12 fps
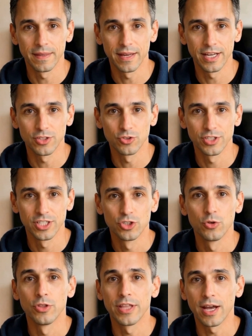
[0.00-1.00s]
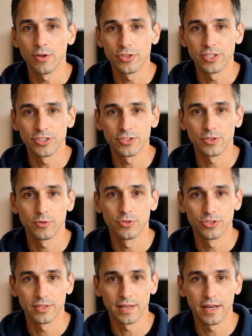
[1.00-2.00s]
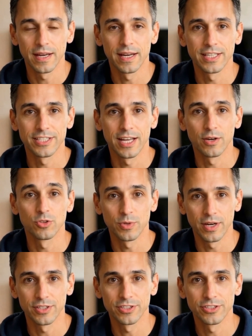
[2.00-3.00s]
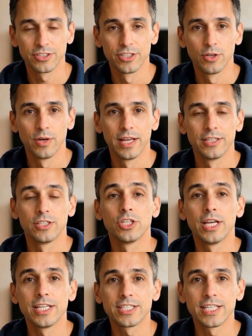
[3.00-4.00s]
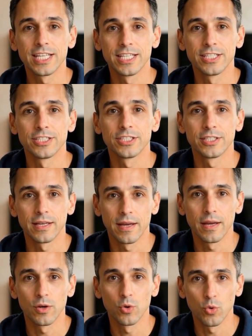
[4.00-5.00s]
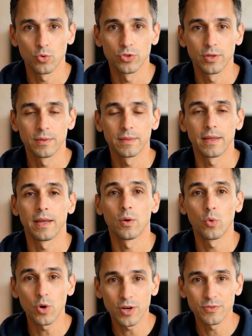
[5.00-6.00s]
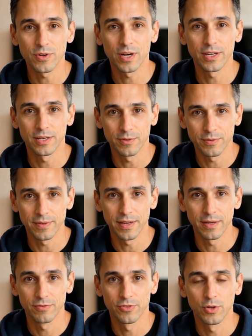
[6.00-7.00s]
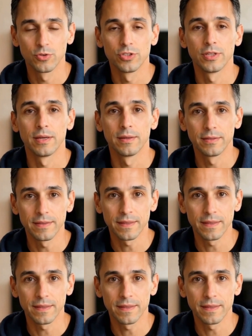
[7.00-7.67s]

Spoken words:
In traditional sales systems, a salesperson still has to chase leads, call them, qualify them, and filter them.